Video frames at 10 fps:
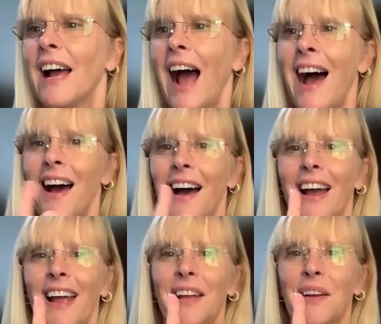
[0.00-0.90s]

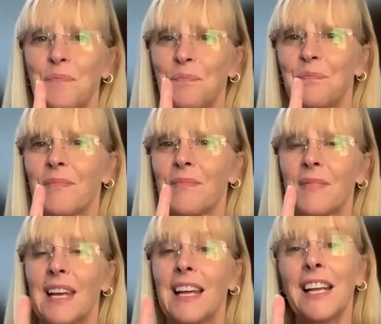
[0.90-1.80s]
I.
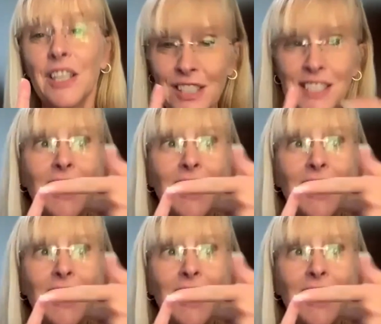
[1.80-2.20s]
It looks